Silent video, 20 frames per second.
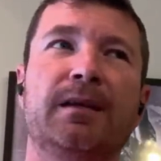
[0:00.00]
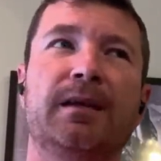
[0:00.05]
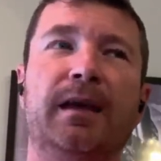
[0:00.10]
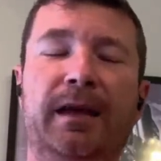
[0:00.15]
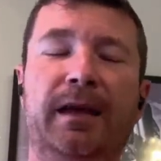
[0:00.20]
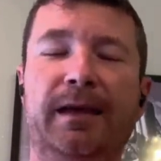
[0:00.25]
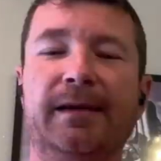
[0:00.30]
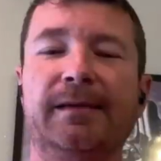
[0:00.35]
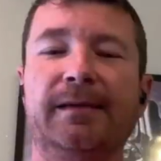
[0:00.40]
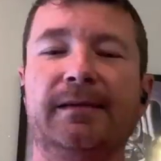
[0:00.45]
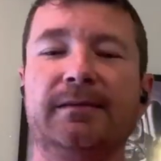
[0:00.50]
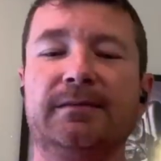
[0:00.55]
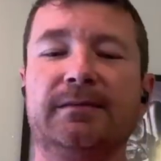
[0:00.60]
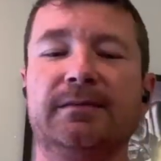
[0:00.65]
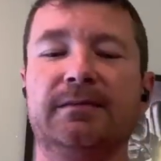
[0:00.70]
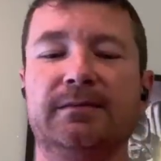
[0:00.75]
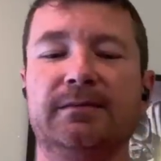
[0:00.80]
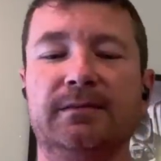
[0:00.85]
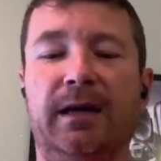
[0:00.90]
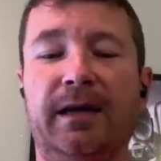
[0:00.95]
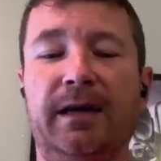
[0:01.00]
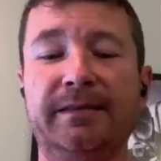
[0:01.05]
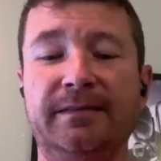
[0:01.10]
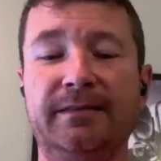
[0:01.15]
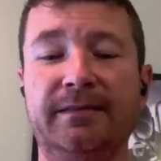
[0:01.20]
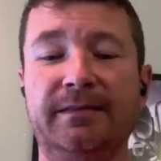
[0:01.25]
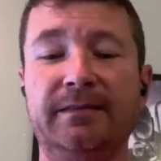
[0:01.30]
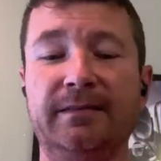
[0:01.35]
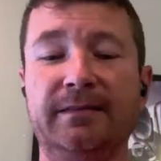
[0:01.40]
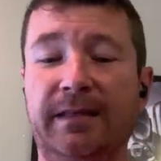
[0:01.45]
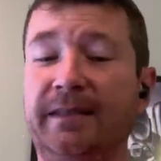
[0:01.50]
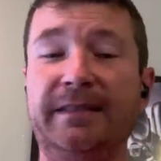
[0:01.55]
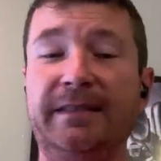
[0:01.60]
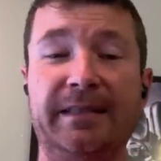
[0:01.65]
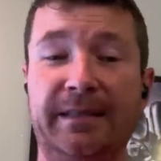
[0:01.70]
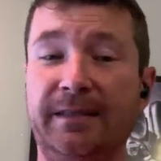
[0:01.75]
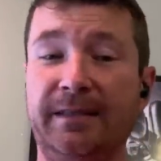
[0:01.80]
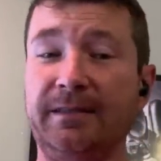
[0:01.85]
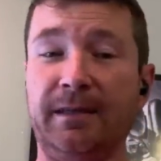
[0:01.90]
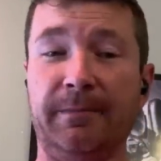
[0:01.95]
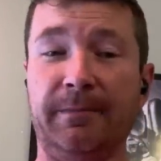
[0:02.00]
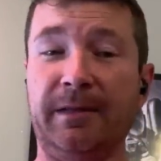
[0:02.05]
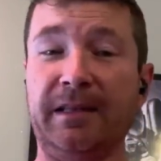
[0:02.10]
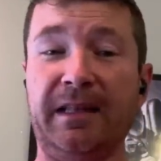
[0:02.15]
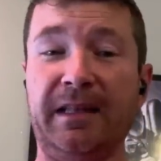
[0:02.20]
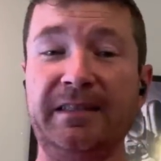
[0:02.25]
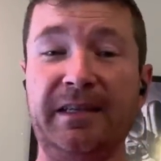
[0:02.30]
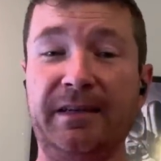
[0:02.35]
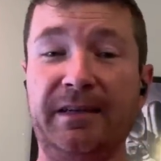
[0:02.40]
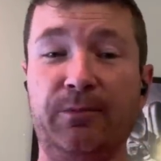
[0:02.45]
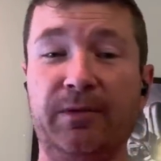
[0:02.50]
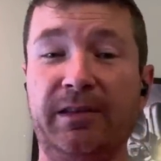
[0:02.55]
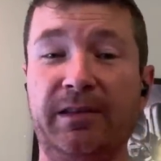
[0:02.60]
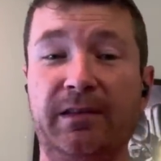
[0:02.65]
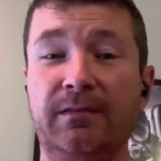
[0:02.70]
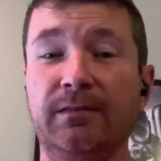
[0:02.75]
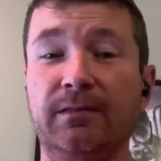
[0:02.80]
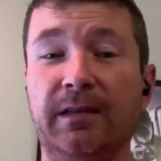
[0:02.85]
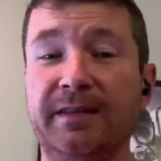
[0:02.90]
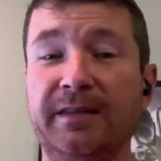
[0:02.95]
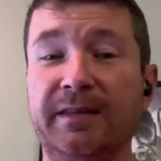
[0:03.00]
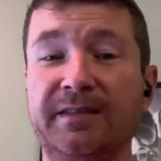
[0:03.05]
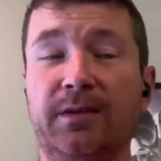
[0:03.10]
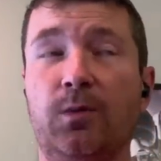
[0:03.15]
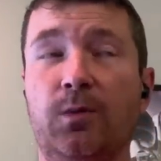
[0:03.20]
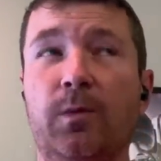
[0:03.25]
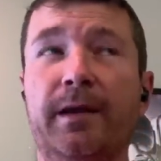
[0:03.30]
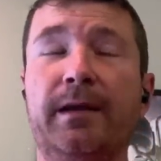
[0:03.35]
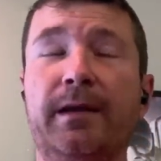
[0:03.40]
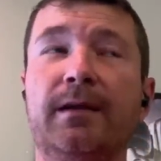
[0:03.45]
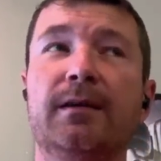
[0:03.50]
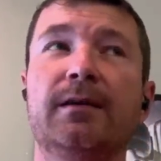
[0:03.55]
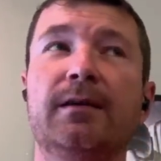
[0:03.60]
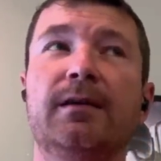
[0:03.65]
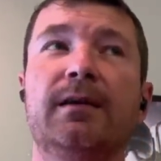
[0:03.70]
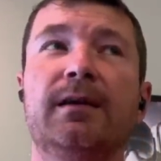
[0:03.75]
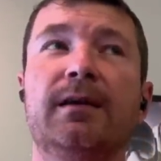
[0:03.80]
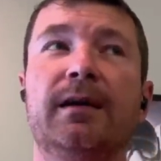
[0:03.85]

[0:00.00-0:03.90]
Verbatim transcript: Mm-hmm. And they did. I mean, they did it within less than a week.